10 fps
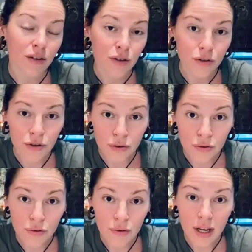to
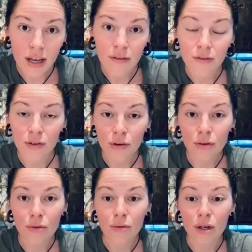do if
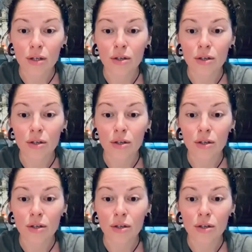you